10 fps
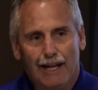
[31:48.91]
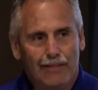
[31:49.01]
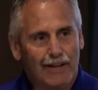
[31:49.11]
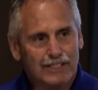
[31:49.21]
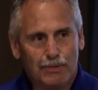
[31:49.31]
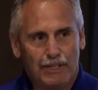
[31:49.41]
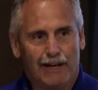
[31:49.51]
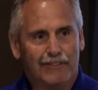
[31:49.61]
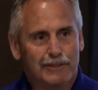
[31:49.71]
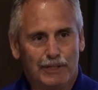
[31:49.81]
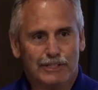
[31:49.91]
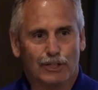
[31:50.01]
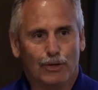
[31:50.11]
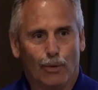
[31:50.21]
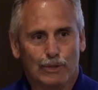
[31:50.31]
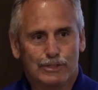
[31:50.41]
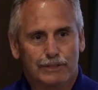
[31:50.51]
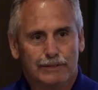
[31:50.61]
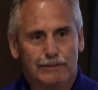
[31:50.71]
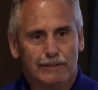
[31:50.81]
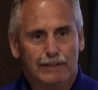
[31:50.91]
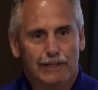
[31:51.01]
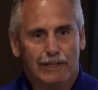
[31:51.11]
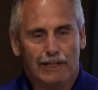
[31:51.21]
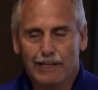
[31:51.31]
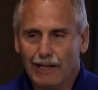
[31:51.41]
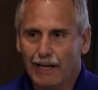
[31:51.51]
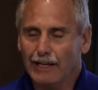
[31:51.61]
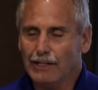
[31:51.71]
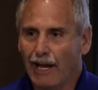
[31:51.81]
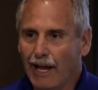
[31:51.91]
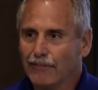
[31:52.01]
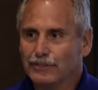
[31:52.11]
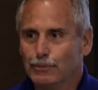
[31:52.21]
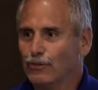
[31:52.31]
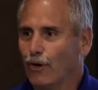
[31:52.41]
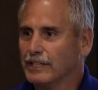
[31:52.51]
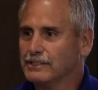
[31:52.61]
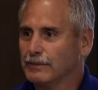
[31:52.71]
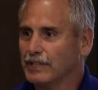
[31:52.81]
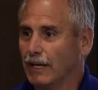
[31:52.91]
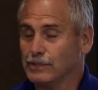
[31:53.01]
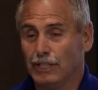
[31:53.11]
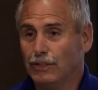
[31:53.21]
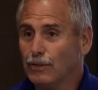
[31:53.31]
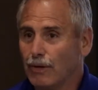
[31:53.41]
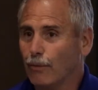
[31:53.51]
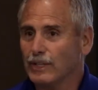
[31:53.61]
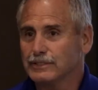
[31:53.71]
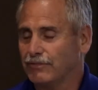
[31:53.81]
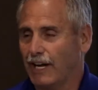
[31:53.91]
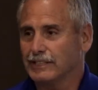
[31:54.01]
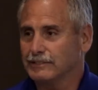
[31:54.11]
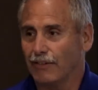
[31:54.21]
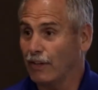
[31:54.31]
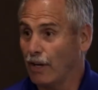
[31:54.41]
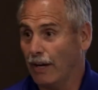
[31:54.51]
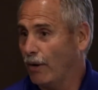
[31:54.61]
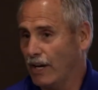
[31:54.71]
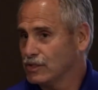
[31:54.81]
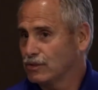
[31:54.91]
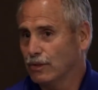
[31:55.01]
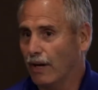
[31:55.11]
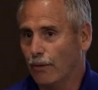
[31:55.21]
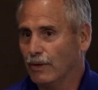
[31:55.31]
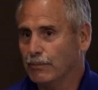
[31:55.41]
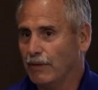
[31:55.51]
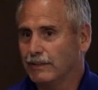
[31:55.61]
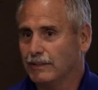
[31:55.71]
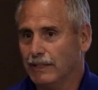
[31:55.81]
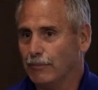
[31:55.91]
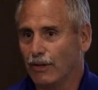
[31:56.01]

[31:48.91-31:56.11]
And that's what you have to be as a coach. You have to move on sometimes. He knew I wasn't fast enough. I just couldn't, I wouldn't make the team.